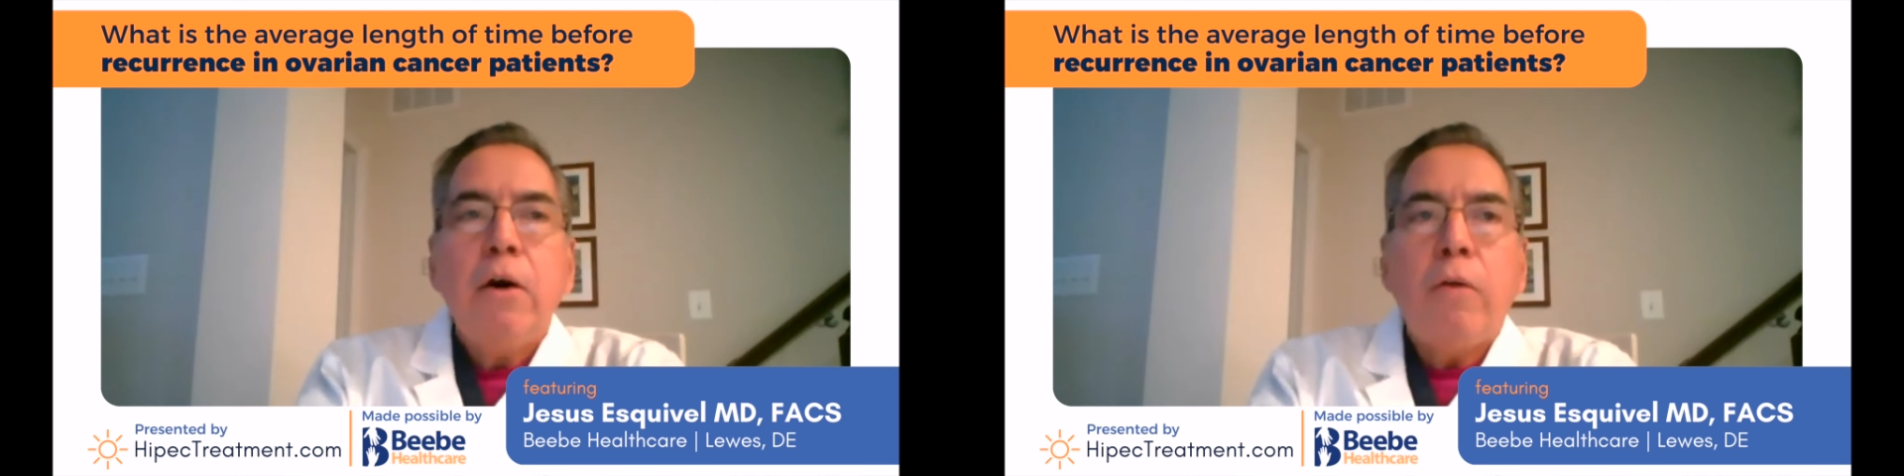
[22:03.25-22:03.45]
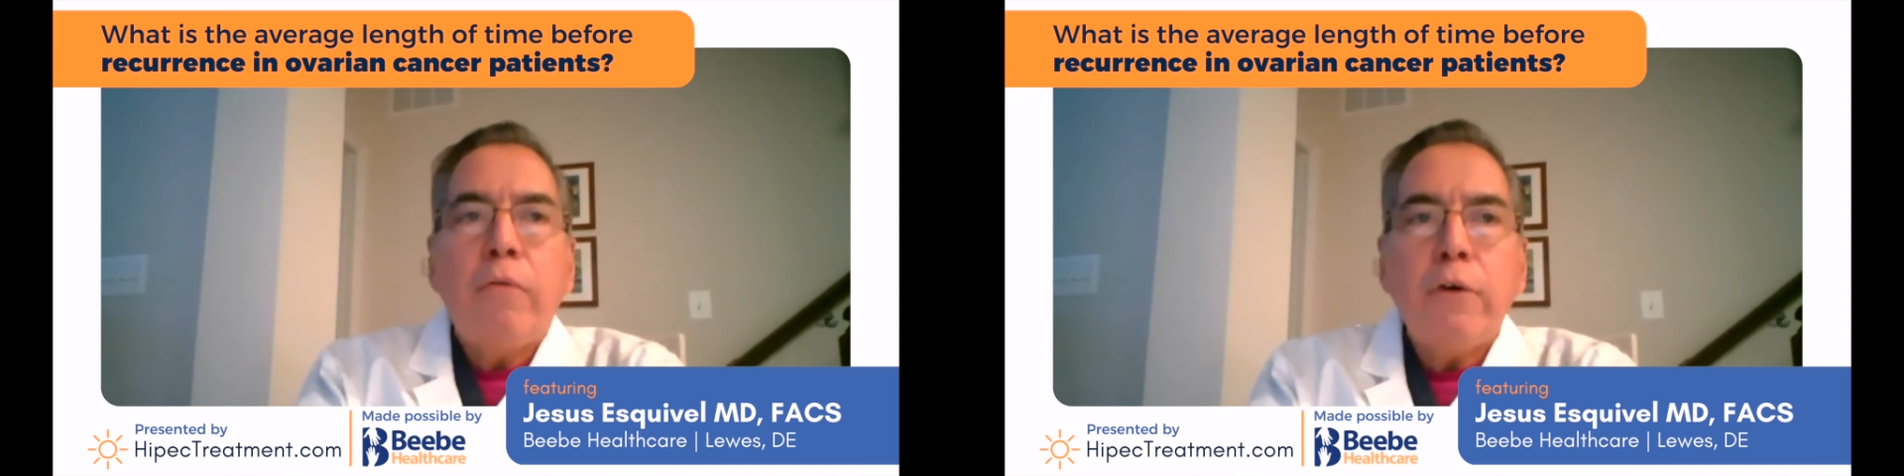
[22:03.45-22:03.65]

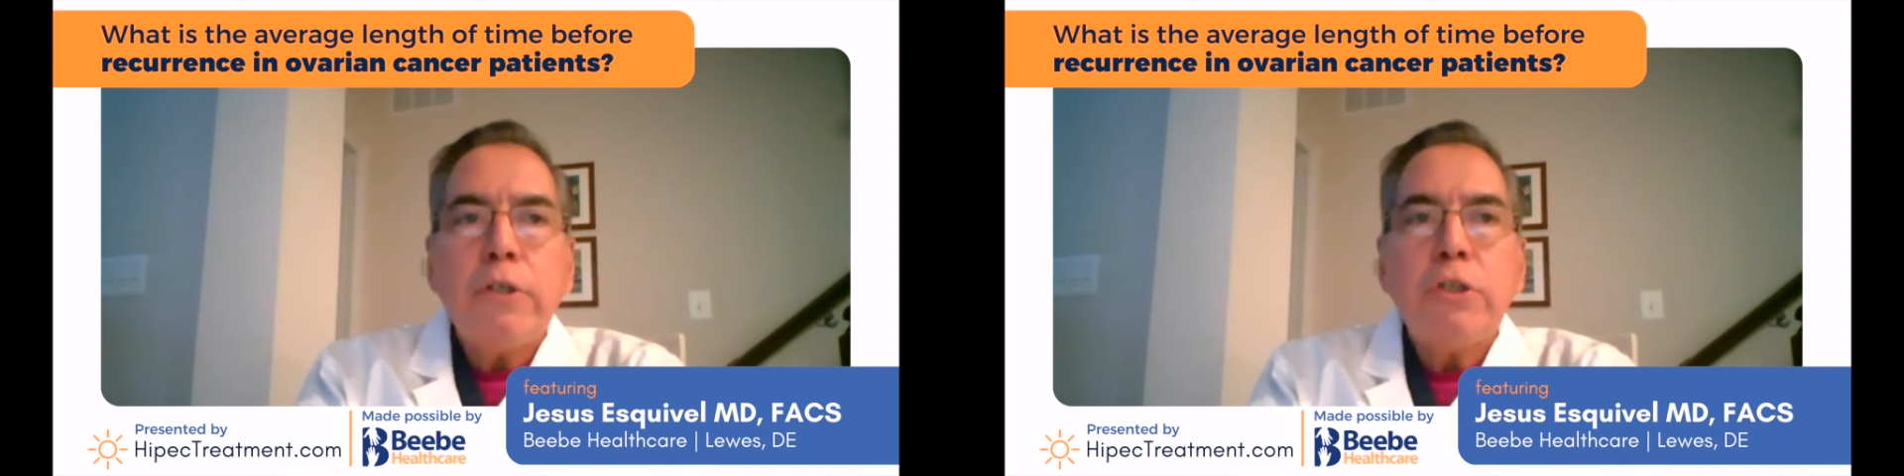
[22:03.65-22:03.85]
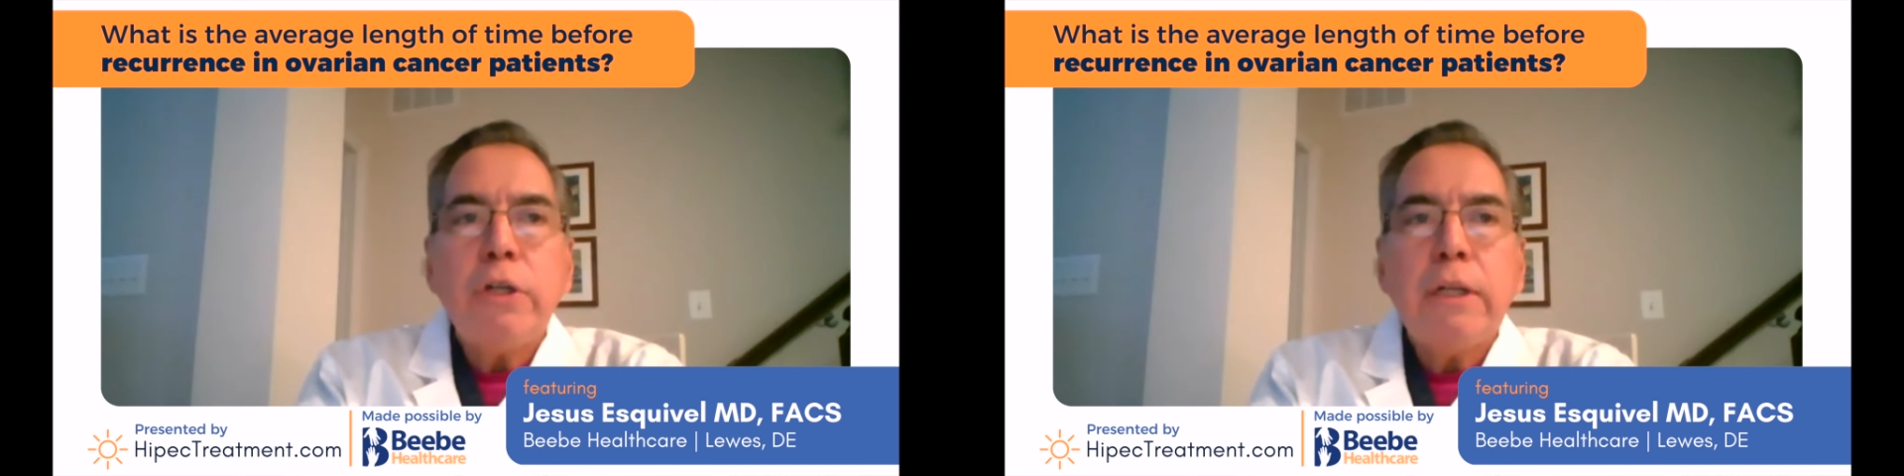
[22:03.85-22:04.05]

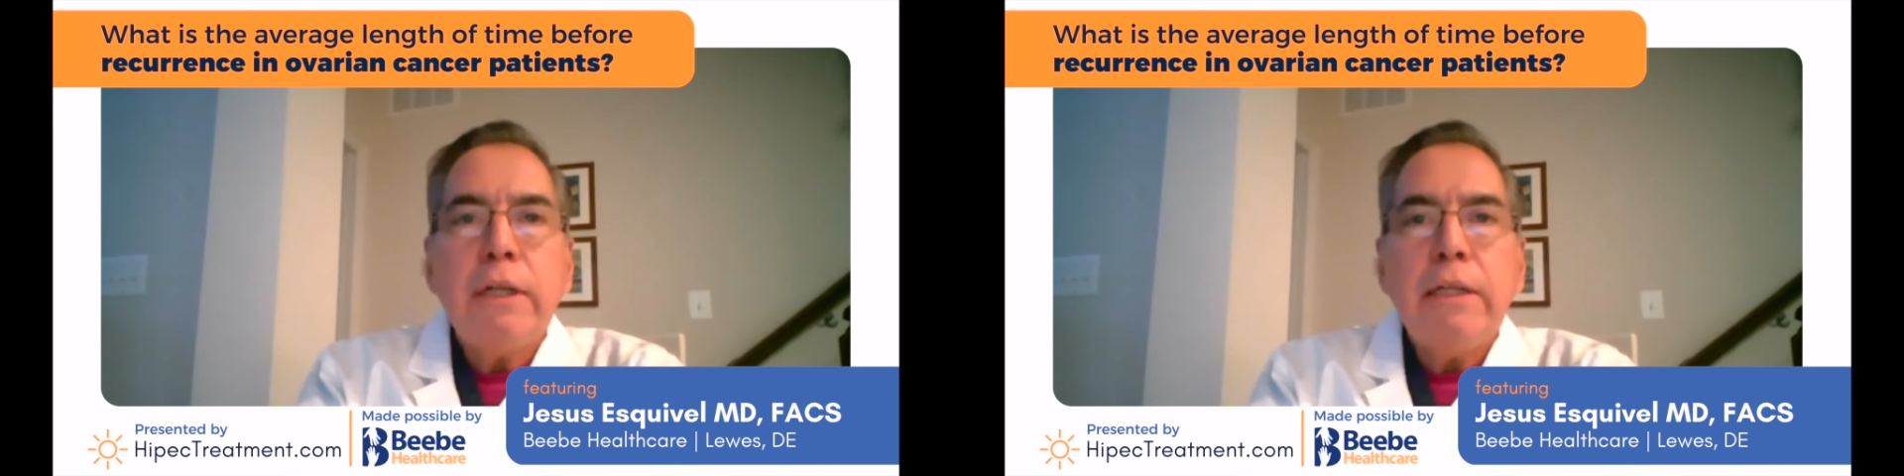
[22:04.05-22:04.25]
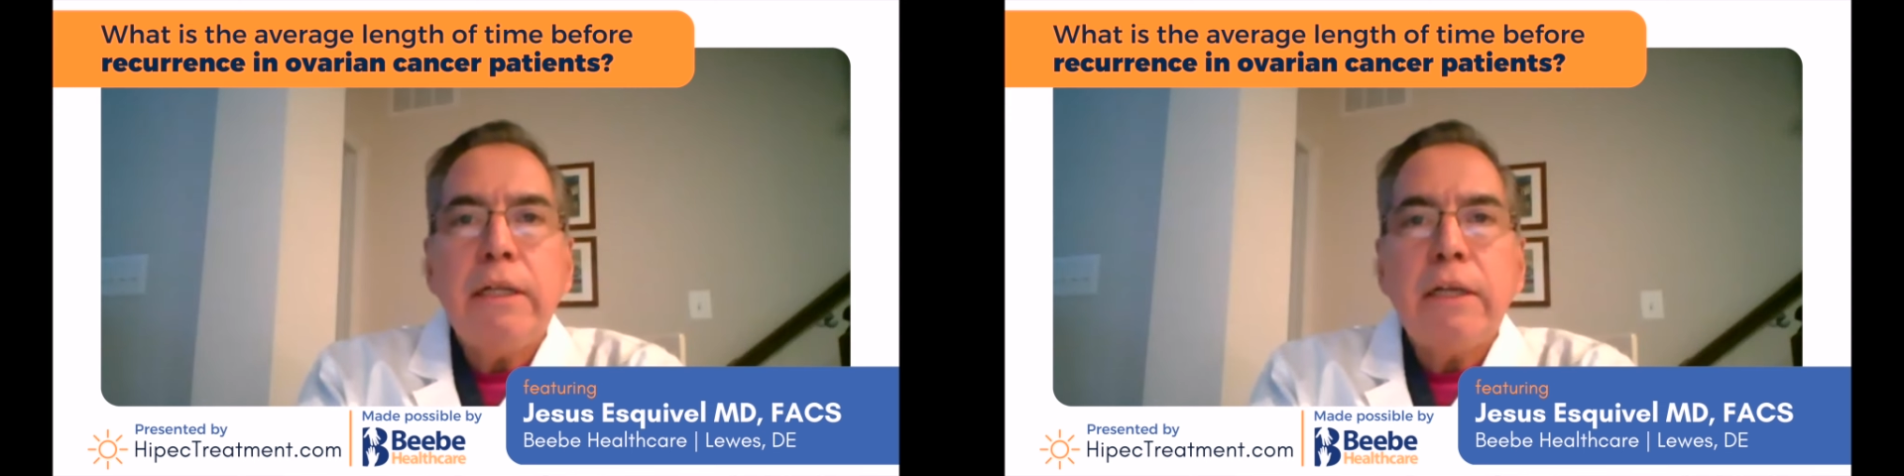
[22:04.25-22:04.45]

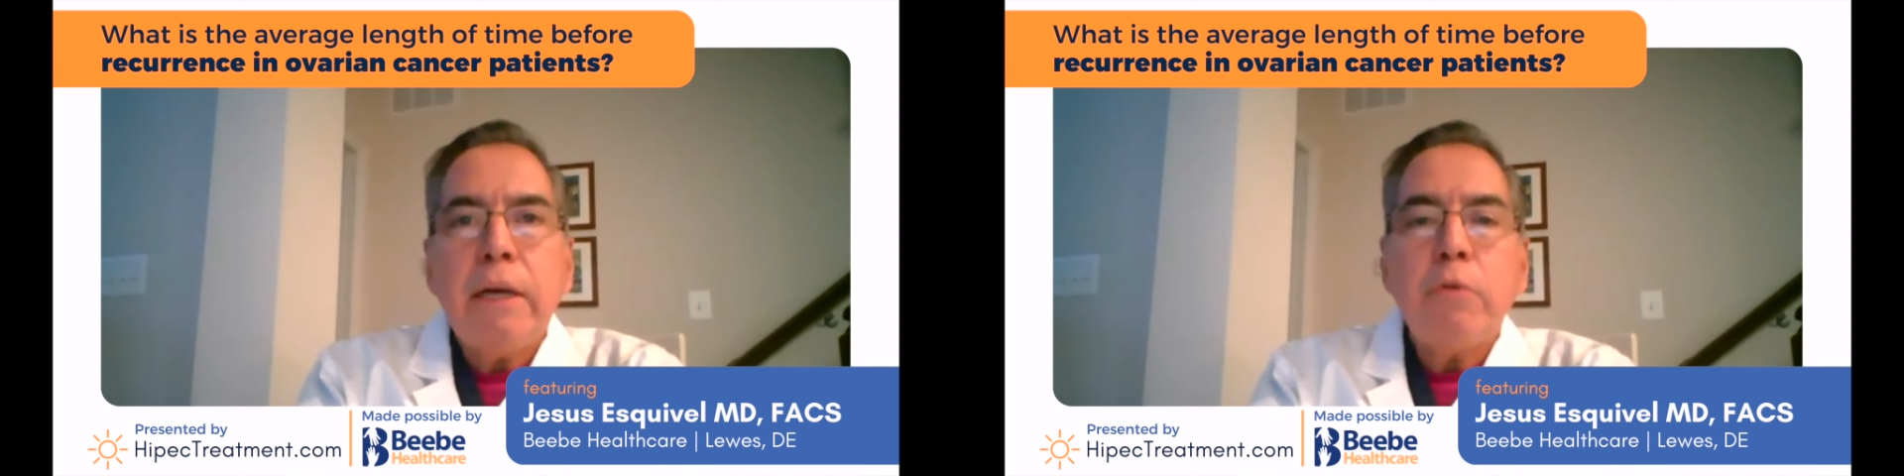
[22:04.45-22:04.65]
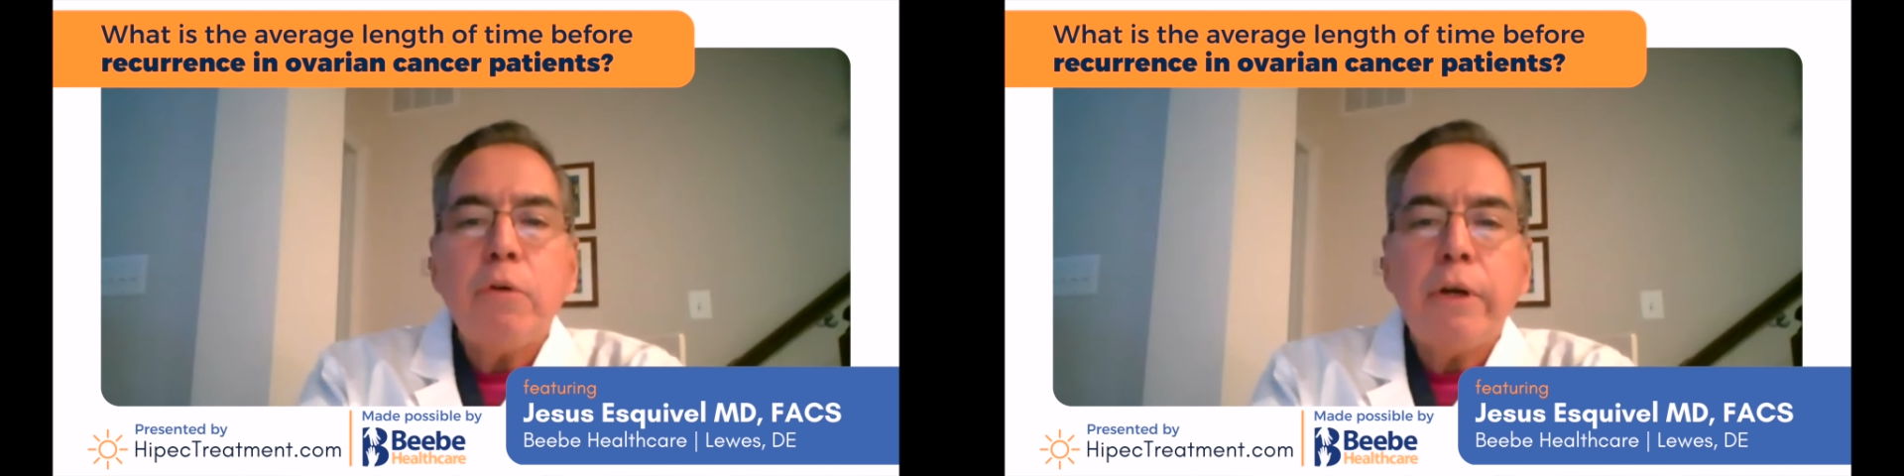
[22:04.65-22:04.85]
unfortunately, the
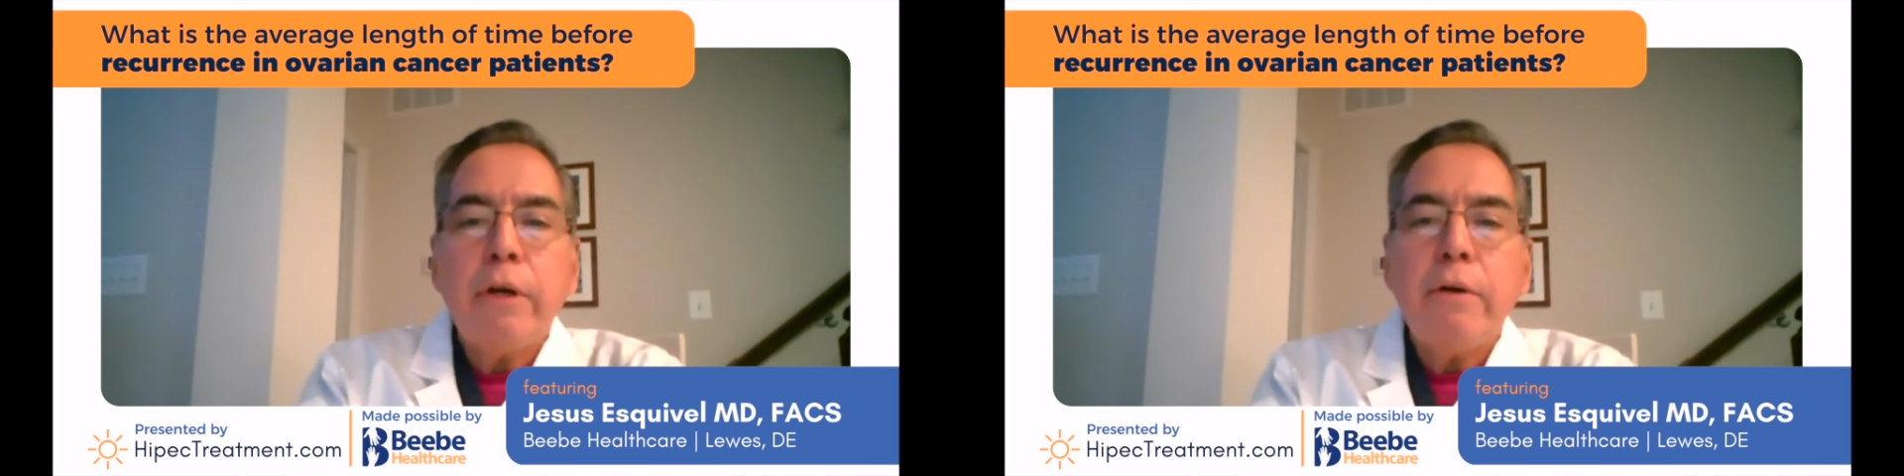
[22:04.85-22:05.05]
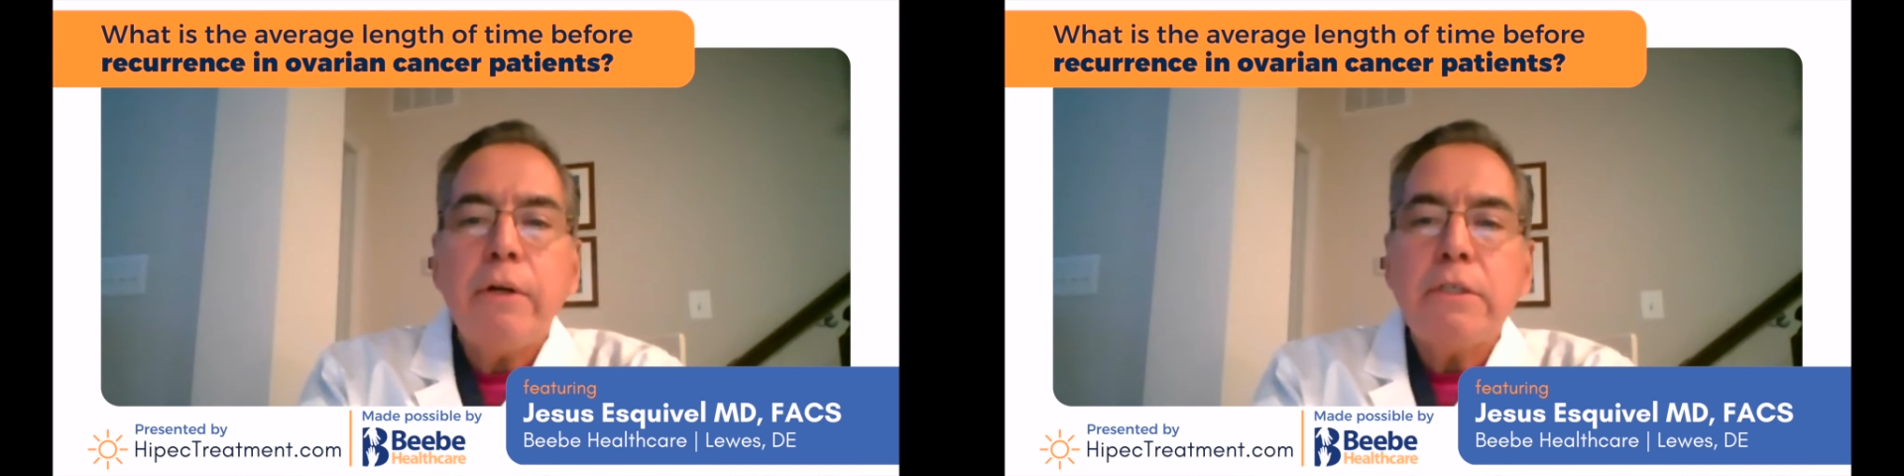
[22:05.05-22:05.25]
time to
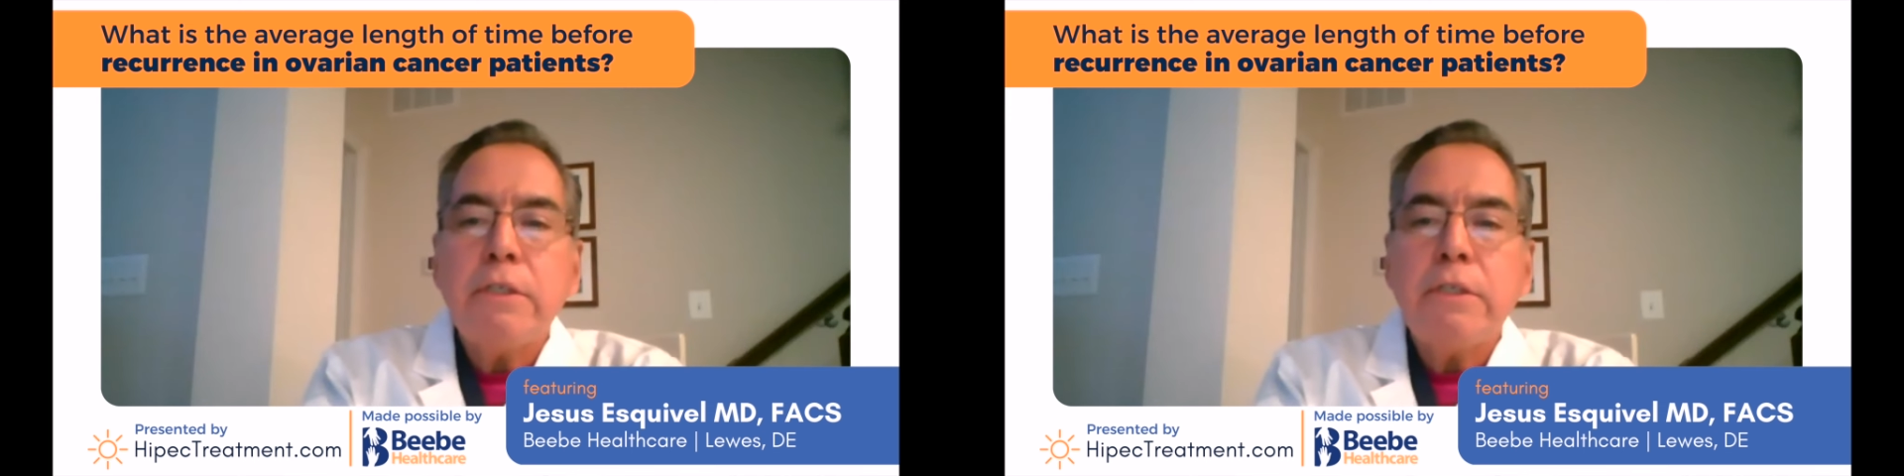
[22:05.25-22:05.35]
recurrence